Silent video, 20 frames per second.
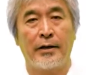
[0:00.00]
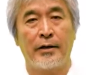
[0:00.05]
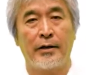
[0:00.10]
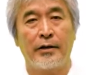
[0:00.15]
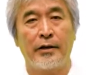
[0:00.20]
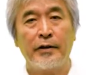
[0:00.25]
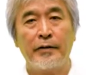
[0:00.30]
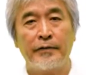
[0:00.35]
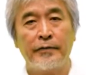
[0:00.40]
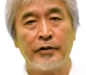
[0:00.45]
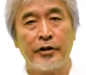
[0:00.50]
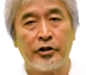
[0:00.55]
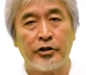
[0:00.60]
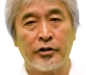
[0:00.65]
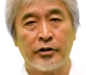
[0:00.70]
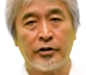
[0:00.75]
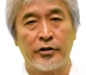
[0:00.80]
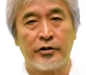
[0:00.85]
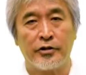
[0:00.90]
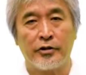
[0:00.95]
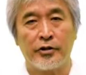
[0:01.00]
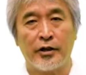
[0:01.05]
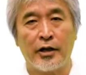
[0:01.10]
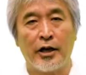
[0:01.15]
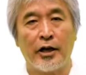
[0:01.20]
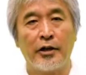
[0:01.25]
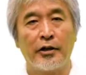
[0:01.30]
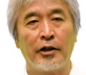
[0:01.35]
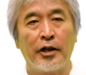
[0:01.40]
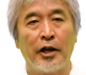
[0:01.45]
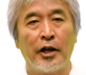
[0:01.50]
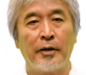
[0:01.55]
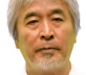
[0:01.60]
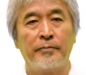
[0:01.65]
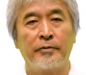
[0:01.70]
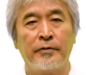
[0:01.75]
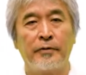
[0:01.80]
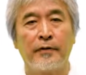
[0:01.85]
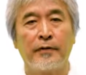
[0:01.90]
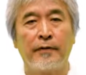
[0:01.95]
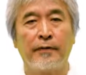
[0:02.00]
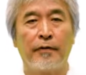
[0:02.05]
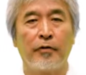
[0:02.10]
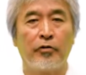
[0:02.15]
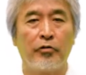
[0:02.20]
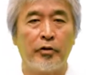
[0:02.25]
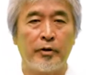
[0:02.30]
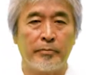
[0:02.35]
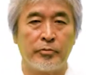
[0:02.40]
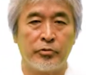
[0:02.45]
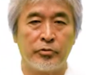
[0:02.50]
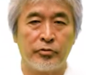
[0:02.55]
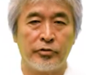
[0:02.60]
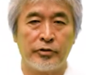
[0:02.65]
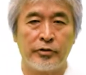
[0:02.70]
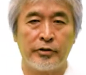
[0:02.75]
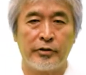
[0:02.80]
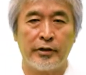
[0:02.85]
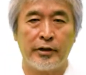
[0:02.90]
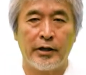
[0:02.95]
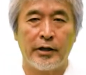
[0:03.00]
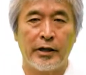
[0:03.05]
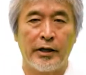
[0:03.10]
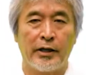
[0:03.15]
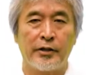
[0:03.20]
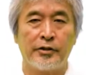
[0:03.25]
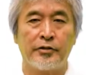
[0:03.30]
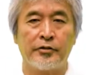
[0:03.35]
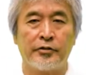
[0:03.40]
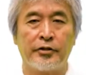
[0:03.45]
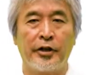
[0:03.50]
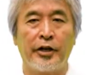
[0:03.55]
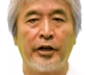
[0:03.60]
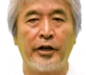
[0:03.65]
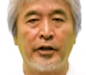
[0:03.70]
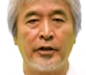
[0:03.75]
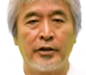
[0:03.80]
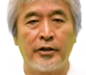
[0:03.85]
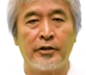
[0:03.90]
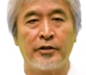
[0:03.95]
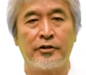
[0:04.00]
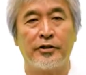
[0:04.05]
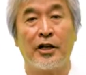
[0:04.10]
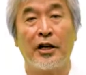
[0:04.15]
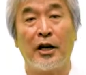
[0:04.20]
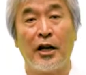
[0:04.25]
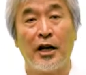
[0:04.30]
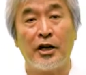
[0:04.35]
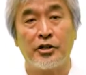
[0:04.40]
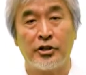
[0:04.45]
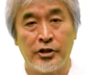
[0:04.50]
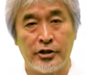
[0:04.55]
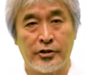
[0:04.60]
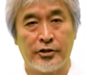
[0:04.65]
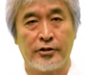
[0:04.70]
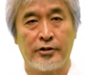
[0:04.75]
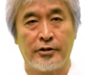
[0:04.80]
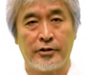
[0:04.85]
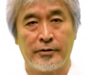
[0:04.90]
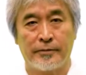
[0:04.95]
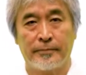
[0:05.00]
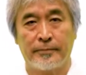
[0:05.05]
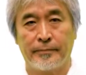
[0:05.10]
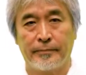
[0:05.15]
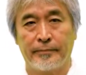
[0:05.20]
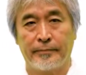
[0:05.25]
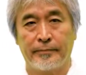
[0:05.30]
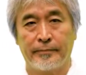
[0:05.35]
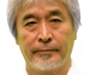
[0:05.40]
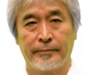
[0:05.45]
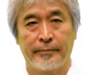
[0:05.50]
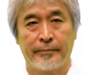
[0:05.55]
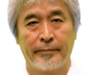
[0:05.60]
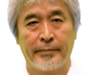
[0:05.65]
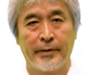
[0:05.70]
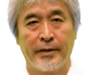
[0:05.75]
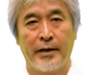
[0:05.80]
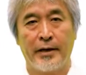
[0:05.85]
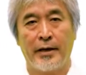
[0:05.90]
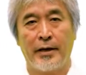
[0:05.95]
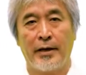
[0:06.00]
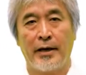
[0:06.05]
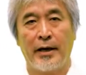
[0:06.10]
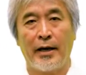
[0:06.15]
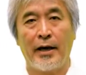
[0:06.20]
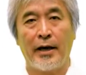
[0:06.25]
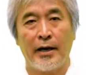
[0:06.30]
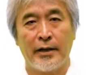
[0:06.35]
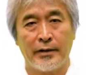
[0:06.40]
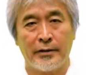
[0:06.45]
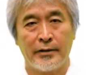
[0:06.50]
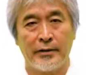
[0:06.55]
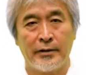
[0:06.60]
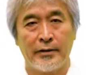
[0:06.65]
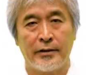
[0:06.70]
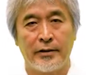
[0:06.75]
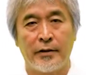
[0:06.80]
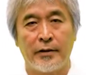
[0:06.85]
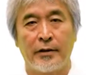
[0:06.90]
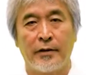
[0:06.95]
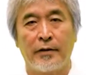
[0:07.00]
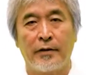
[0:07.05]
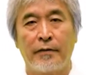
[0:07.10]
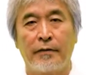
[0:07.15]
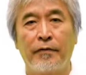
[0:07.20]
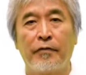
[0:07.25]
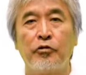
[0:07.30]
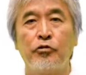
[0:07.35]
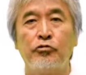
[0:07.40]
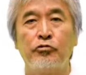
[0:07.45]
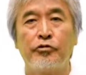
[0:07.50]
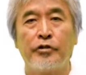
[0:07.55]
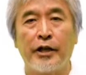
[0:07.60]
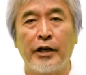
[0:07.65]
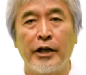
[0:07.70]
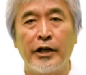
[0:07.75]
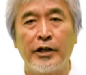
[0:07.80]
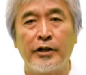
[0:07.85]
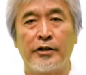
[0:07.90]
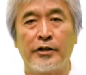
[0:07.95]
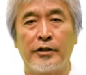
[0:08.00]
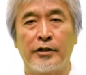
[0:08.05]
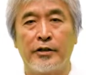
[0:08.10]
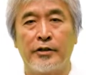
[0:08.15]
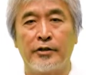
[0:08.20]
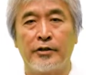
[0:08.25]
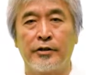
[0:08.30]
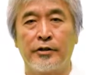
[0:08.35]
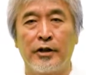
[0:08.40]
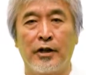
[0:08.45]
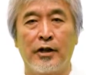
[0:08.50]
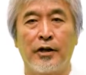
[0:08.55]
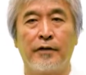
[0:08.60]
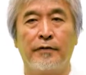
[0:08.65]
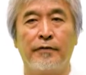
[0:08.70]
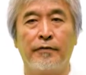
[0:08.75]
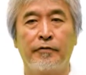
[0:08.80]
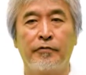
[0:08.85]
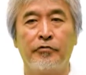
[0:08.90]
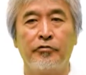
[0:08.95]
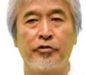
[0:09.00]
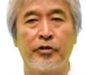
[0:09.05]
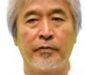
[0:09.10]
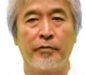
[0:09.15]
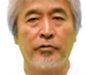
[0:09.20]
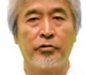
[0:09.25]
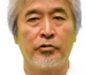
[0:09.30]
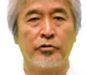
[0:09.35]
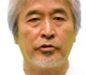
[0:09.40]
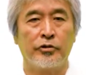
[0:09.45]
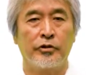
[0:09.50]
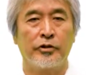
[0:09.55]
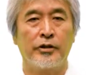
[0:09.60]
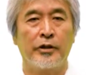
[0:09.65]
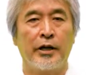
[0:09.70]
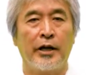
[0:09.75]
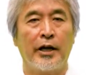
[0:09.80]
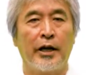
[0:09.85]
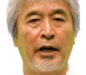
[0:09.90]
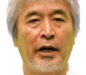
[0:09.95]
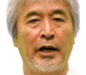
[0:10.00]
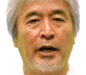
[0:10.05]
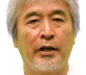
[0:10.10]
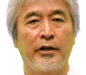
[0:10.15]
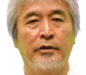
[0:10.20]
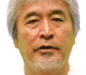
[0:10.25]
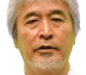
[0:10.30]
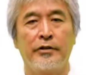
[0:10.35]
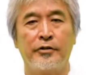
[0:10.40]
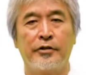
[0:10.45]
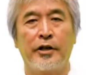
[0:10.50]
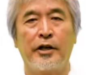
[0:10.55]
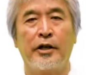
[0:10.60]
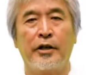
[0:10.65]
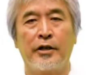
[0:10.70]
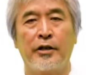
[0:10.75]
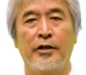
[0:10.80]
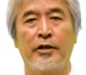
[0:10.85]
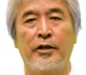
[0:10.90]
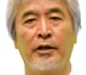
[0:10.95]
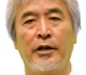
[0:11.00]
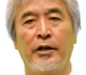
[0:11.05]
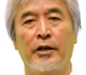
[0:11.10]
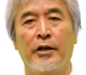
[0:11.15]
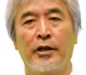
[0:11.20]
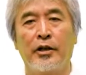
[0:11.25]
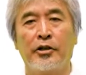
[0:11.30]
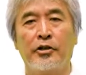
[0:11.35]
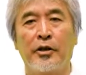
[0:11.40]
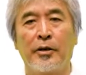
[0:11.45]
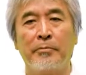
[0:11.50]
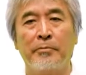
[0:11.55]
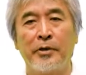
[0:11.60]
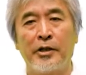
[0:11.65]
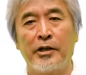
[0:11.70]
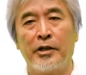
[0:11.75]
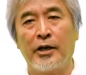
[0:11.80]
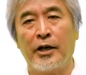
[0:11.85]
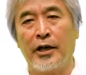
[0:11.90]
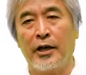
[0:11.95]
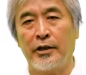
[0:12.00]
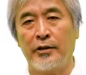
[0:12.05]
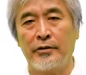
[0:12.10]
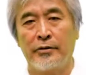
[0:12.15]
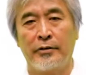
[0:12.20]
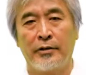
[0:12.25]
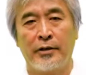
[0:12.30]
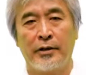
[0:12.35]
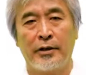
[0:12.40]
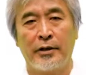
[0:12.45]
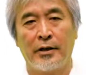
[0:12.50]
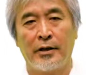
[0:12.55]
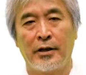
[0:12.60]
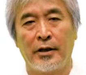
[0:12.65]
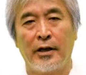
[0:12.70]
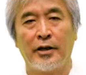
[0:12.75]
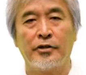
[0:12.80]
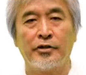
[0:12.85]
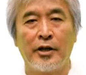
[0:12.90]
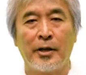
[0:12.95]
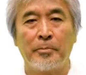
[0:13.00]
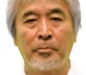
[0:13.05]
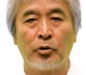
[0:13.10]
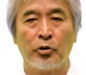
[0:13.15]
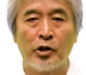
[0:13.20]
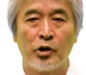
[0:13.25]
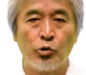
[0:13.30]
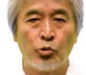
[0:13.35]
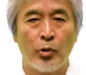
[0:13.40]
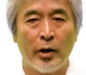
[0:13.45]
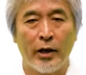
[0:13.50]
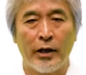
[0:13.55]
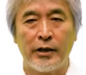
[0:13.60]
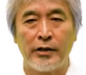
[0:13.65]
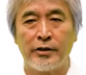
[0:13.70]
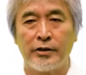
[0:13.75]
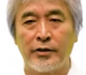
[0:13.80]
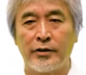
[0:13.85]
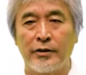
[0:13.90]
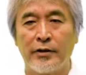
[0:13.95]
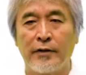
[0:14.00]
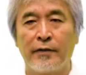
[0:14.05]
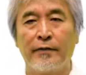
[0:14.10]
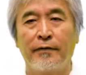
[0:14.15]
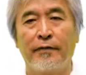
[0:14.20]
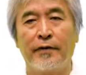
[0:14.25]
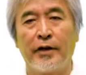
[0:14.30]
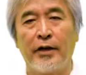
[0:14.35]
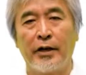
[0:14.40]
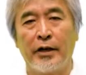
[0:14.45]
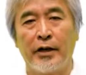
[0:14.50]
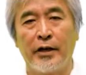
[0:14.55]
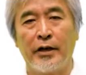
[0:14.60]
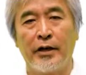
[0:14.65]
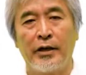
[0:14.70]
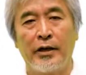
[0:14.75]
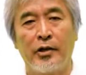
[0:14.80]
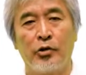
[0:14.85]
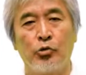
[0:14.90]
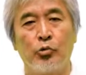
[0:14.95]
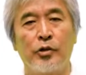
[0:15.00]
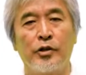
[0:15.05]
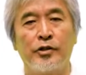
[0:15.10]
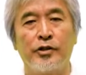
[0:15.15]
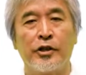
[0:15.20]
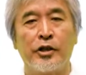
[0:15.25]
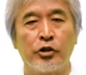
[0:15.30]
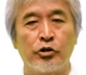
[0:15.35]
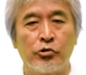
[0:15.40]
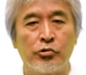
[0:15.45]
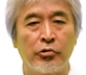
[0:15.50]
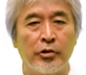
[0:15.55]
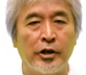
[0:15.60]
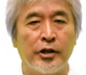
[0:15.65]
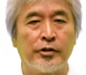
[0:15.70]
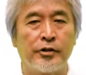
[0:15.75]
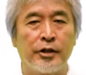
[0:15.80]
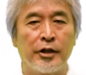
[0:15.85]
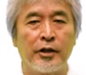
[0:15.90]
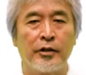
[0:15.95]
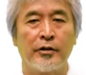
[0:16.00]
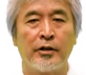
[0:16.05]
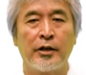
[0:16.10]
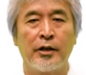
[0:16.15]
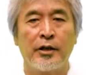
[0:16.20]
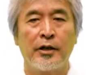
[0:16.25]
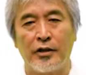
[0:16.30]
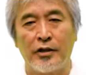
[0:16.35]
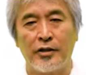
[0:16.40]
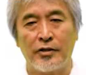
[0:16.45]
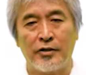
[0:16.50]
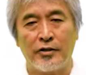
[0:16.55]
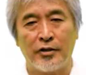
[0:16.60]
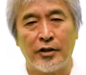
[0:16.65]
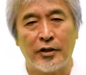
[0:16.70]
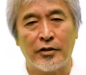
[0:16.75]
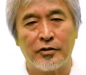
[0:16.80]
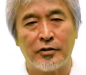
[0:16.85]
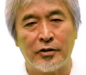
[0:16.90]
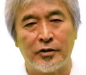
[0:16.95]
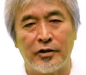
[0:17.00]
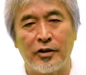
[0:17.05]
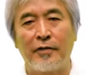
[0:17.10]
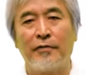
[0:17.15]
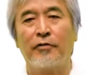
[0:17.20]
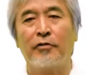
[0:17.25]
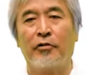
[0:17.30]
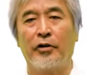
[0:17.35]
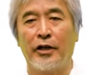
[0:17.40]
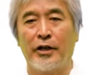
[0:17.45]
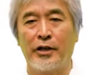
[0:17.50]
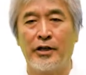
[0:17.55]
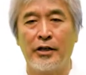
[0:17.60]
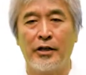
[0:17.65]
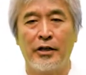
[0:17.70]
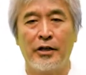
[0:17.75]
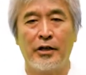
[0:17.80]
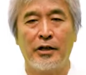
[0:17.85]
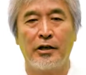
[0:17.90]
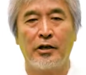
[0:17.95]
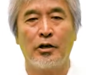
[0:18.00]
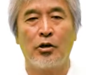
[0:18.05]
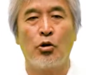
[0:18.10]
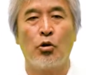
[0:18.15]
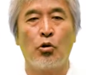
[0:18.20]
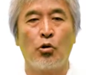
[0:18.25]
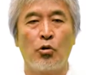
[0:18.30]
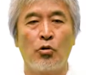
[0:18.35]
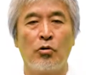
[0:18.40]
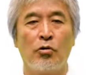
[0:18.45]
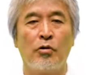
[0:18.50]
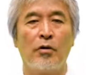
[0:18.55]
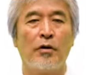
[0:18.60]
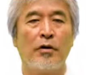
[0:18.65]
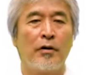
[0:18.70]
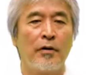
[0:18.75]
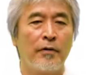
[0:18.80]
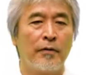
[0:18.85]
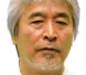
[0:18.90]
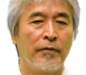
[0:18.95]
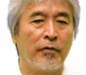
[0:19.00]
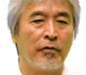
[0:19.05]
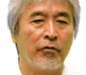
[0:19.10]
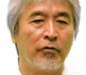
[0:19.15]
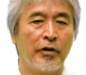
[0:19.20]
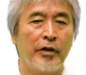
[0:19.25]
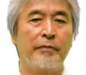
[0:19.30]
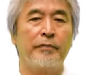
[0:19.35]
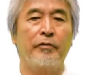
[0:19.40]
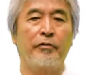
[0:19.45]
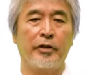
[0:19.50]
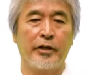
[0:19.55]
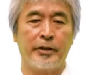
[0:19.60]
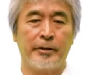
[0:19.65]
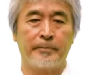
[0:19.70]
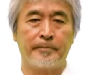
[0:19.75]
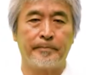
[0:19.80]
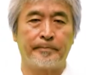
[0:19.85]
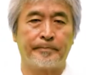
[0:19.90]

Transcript: Leaf eaters are named folibles, and they are the largest. And fruit eaters are frugivores, and they are intermediate, and their body weights vary with increasing insectivory or folivory.